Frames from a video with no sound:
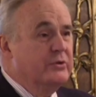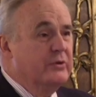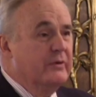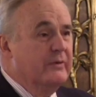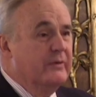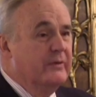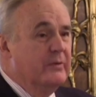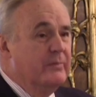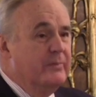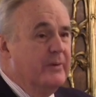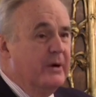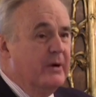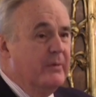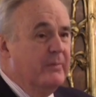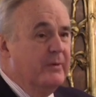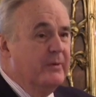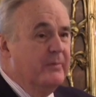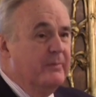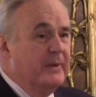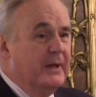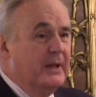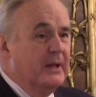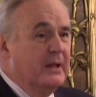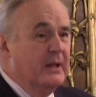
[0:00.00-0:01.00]
of the Department of
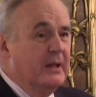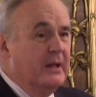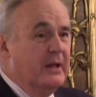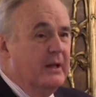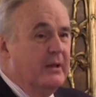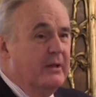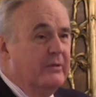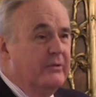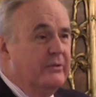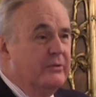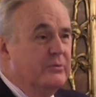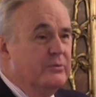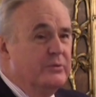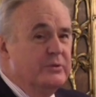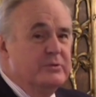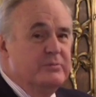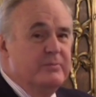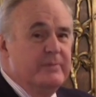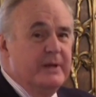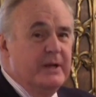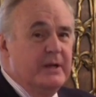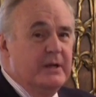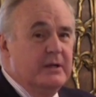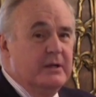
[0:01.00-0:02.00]
Mental Health, who has
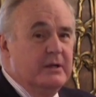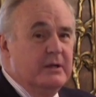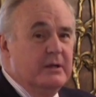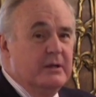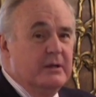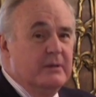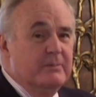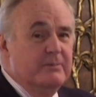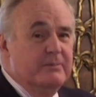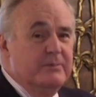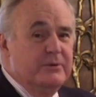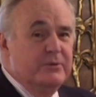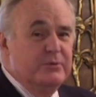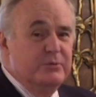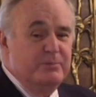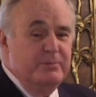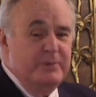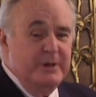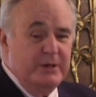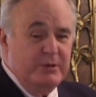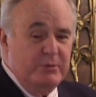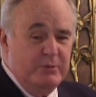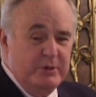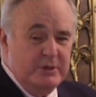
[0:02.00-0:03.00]
been
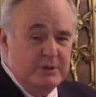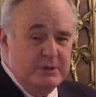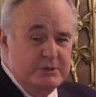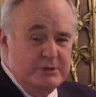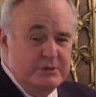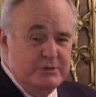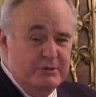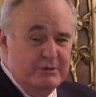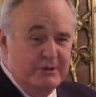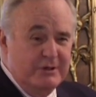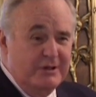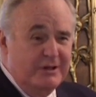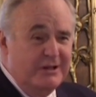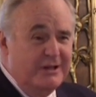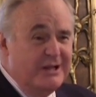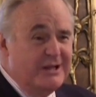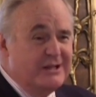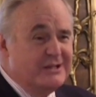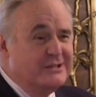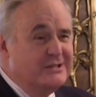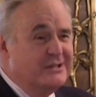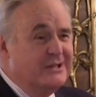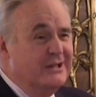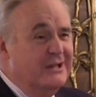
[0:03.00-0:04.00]
ubiquitous during the
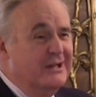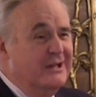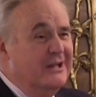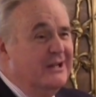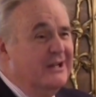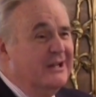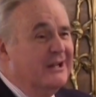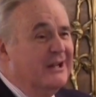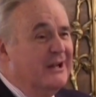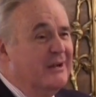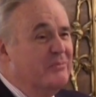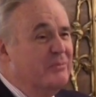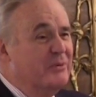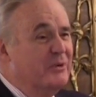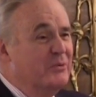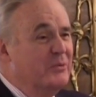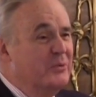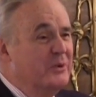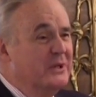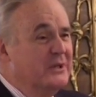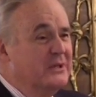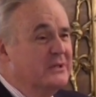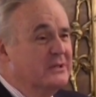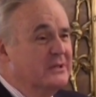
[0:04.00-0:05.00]
last couple of
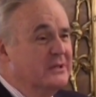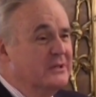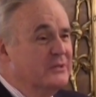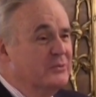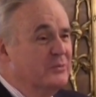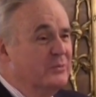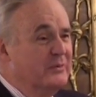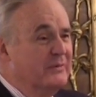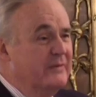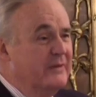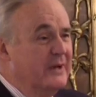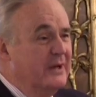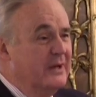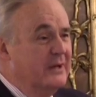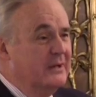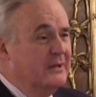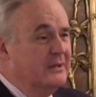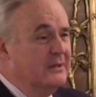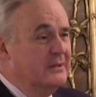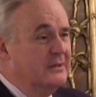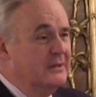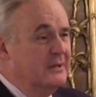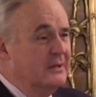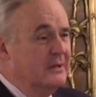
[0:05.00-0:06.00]
weeks as we've had
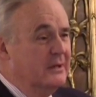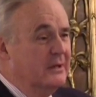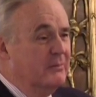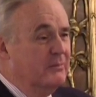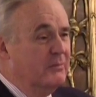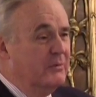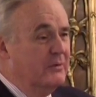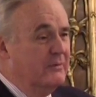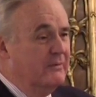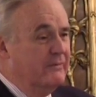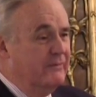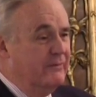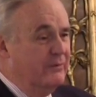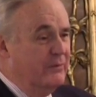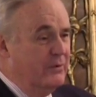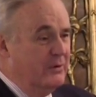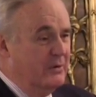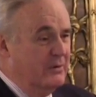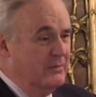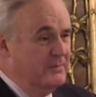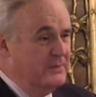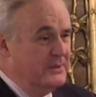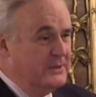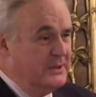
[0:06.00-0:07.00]
a number of
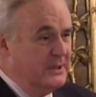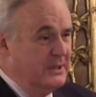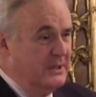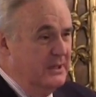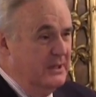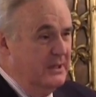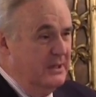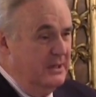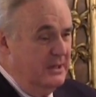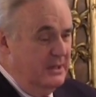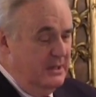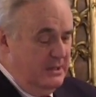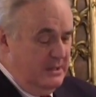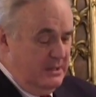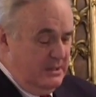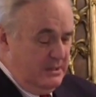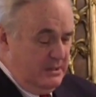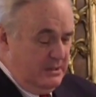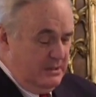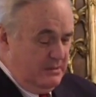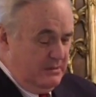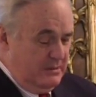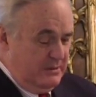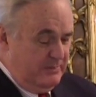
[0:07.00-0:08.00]
forums.
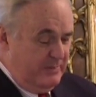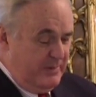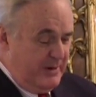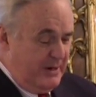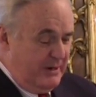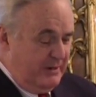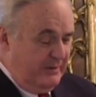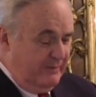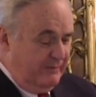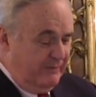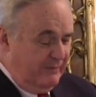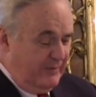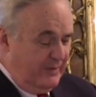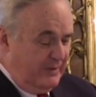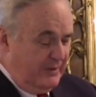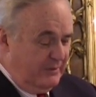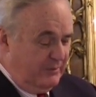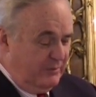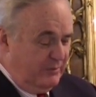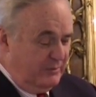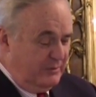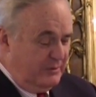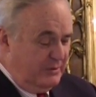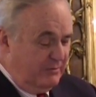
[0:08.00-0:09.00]
As Barney Frank
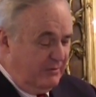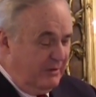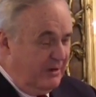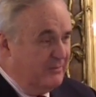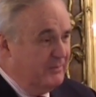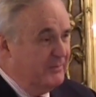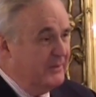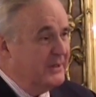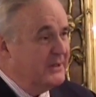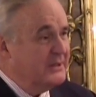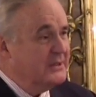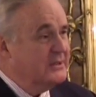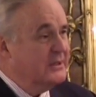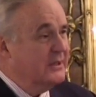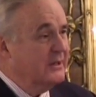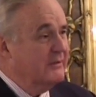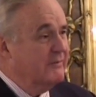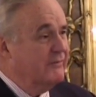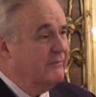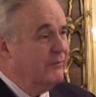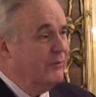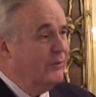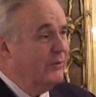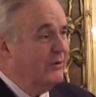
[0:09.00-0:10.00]
would correct me and say
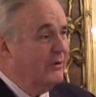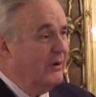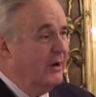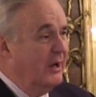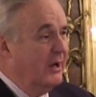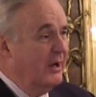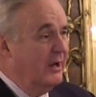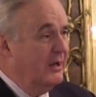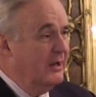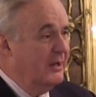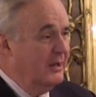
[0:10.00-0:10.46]
fora.